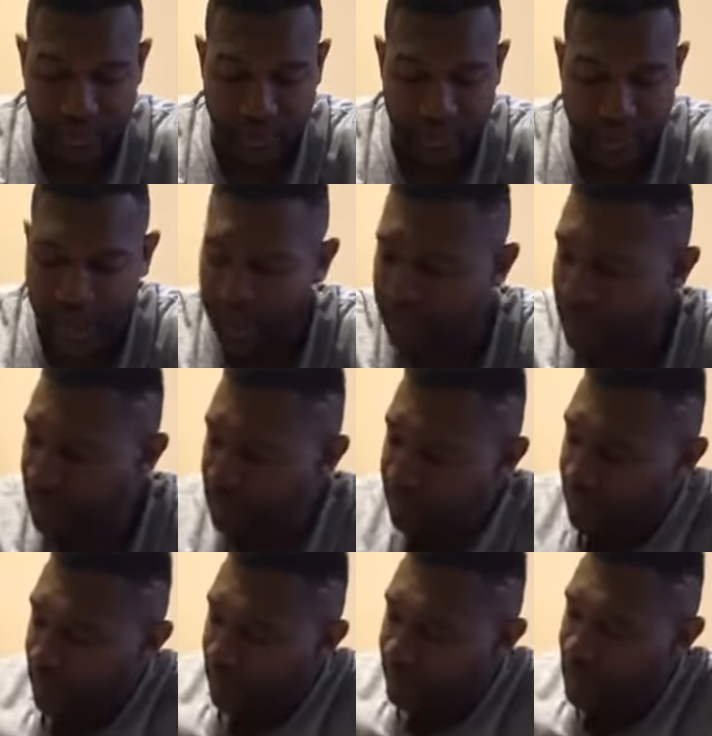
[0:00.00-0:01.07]
But I think,
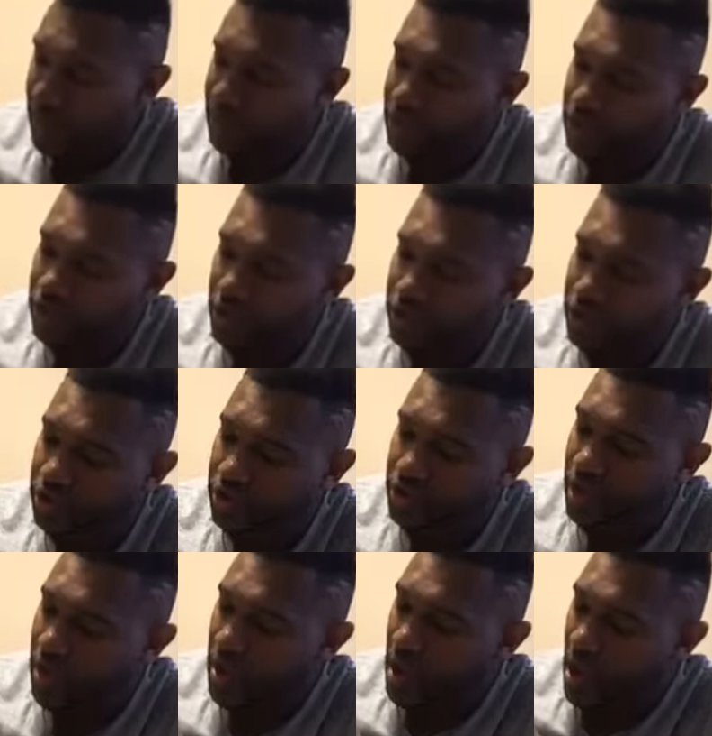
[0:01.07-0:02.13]
but man, just those,
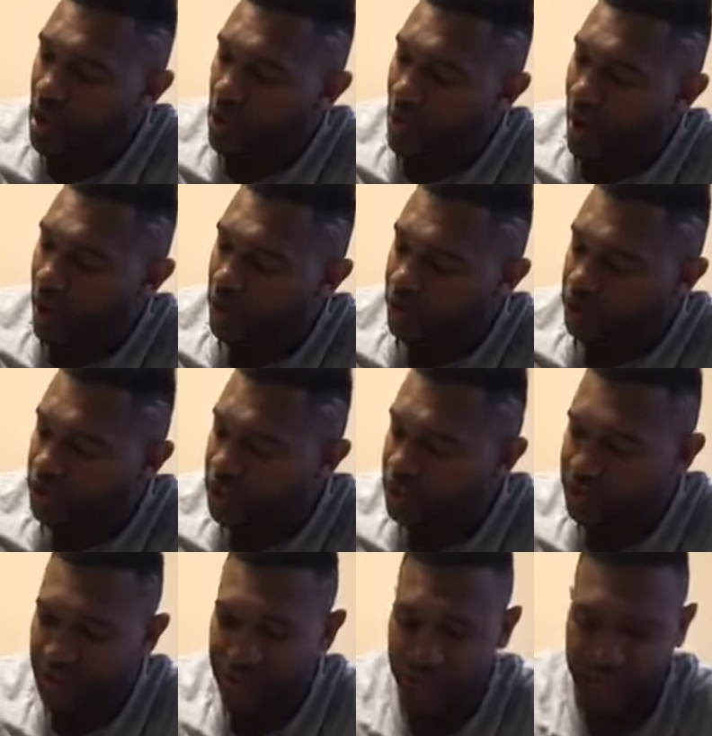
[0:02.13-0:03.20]
why would
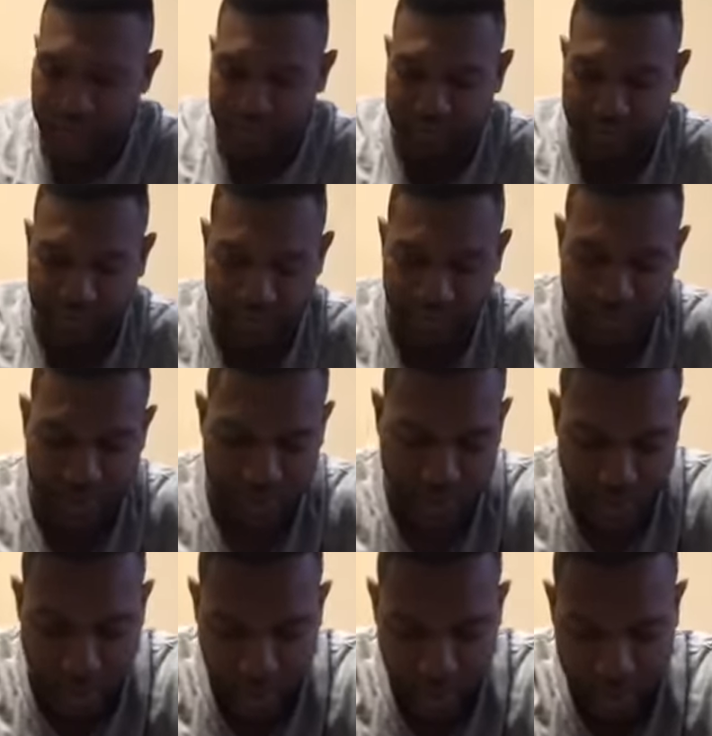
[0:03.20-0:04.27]
Jesus,
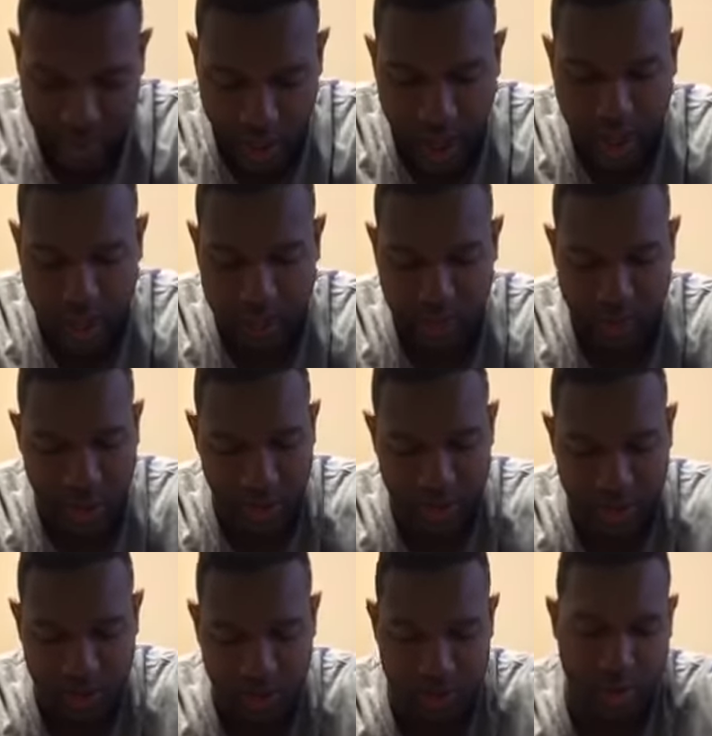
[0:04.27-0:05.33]
why would God, why
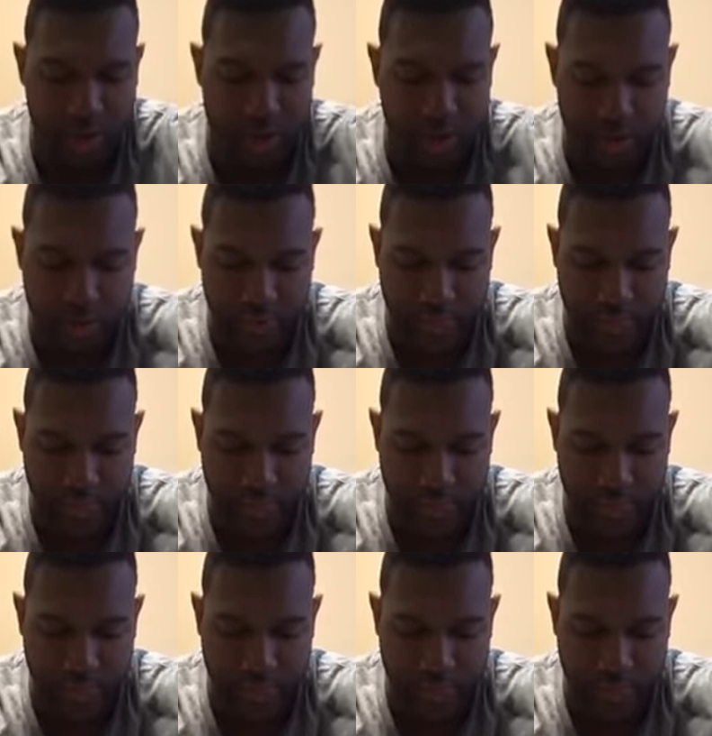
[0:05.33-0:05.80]
would the Lord